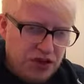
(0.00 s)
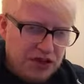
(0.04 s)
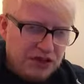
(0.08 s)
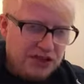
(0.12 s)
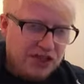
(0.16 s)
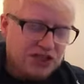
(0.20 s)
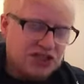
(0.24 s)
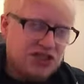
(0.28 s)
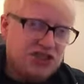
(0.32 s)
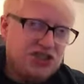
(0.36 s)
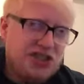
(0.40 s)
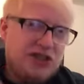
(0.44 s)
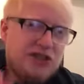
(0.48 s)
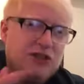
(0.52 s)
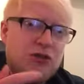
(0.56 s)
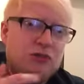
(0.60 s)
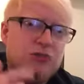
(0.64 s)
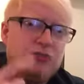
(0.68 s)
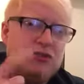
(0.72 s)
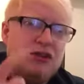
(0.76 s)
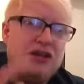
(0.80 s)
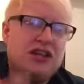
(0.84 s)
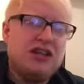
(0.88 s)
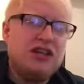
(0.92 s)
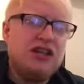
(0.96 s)
Nice gentle
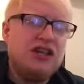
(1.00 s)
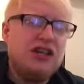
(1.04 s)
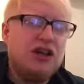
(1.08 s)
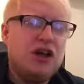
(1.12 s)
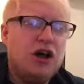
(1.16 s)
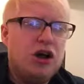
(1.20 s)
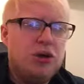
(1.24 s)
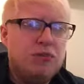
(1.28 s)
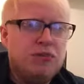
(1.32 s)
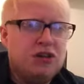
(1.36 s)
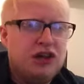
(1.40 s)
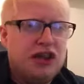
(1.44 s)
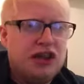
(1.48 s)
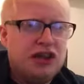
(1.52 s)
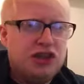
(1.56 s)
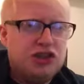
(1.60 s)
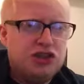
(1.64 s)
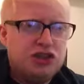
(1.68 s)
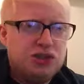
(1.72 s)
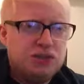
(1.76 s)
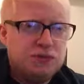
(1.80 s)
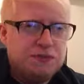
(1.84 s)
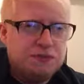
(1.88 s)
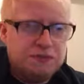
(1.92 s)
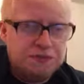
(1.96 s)
prickly
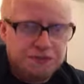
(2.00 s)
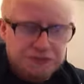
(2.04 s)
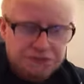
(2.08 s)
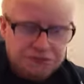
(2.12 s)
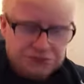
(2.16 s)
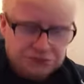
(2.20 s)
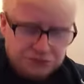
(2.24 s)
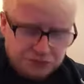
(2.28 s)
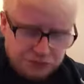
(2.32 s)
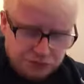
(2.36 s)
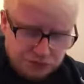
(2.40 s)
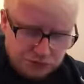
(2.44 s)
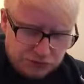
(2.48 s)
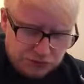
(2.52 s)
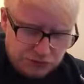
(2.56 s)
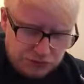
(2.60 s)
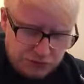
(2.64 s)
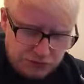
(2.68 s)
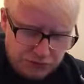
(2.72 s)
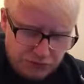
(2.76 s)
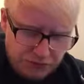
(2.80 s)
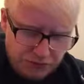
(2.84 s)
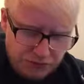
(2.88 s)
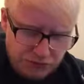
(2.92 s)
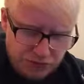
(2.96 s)
carbonation.
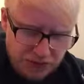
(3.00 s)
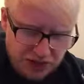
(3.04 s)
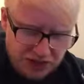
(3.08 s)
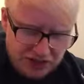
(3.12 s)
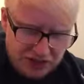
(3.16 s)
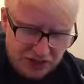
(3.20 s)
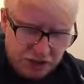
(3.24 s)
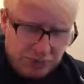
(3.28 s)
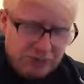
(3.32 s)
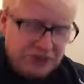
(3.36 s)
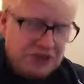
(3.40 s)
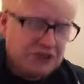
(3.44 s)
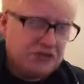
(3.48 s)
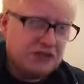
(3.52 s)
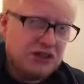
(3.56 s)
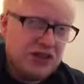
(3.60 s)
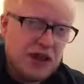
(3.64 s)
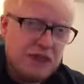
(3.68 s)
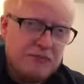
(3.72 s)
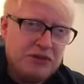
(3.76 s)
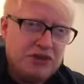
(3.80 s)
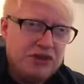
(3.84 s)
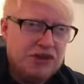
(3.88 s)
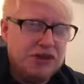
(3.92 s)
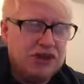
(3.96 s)
A little bit of
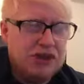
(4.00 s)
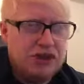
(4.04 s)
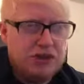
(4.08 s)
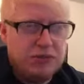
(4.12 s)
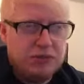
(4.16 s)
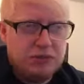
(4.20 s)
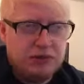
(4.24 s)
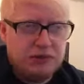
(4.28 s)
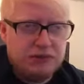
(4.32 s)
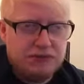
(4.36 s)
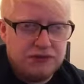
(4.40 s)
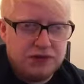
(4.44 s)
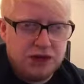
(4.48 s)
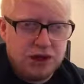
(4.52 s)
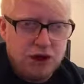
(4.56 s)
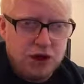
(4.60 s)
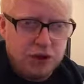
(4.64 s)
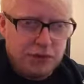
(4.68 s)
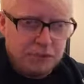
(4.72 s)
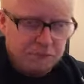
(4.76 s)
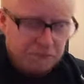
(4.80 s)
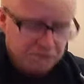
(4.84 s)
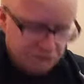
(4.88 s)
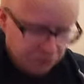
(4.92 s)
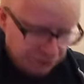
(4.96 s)
lemon, a little bit of
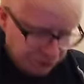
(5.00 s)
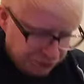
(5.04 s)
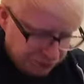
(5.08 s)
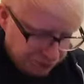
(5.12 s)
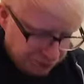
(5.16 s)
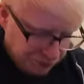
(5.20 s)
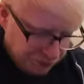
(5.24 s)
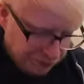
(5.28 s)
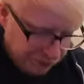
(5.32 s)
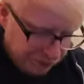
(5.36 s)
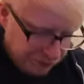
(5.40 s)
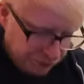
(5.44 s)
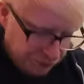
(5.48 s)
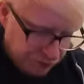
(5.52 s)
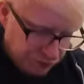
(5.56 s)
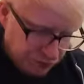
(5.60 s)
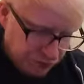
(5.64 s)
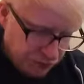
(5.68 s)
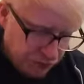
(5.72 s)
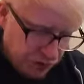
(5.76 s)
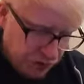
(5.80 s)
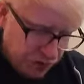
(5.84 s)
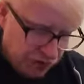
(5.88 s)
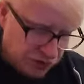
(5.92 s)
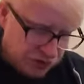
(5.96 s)
lime.
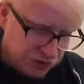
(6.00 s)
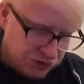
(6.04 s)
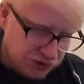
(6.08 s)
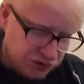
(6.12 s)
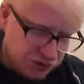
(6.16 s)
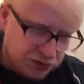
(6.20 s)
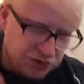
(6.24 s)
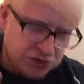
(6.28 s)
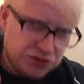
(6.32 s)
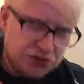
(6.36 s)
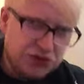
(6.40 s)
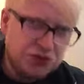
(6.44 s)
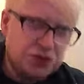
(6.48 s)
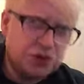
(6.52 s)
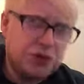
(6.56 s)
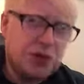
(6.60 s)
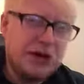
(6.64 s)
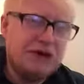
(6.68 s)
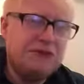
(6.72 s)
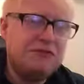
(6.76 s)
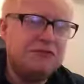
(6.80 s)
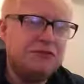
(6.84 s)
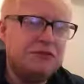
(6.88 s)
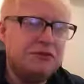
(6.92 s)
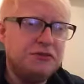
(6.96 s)
Subtle
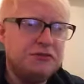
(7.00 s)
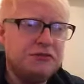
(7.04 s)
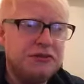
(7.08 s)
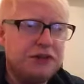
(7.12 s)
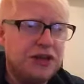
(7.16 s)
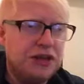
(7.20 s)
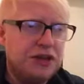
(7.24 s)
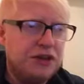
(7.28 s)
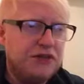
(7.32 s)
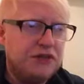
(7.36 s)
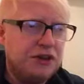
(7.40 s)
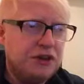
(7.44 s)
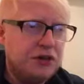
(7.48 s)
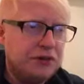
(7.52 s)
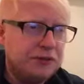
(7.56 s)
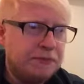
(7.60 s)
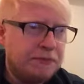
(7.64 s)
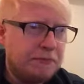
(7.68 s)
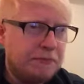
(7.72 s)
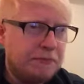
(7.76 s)
grapefruit flavour.